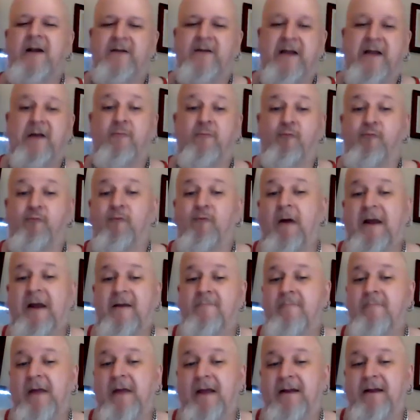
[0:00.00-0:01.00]
like
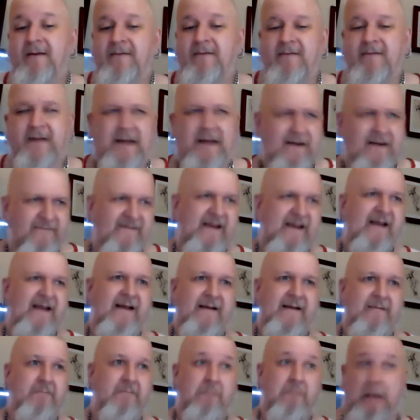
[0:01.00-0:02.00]
recommend, like
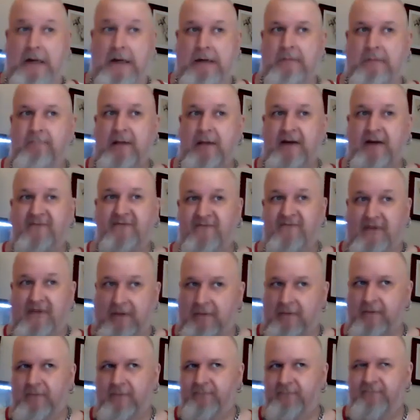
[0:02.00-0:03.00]
say like
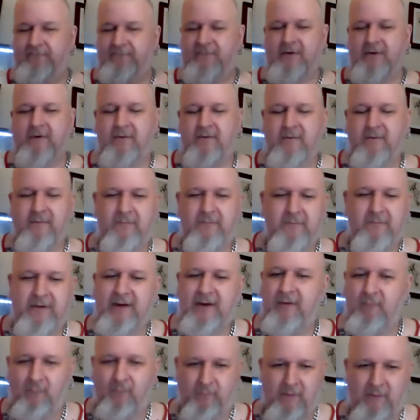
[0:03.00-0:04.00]
myself,
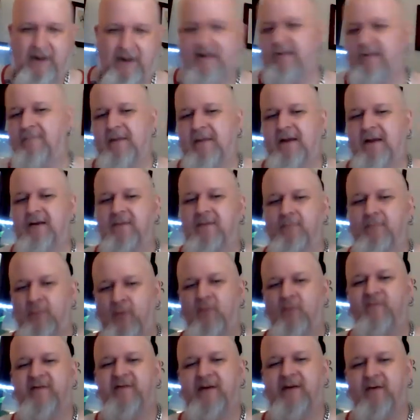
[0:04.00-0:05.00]
like recommend a
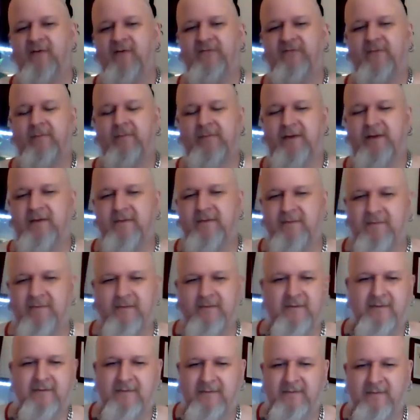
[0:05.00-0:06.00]
movie or something
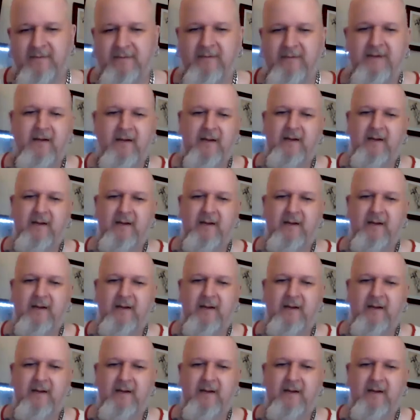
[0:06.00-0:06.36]
and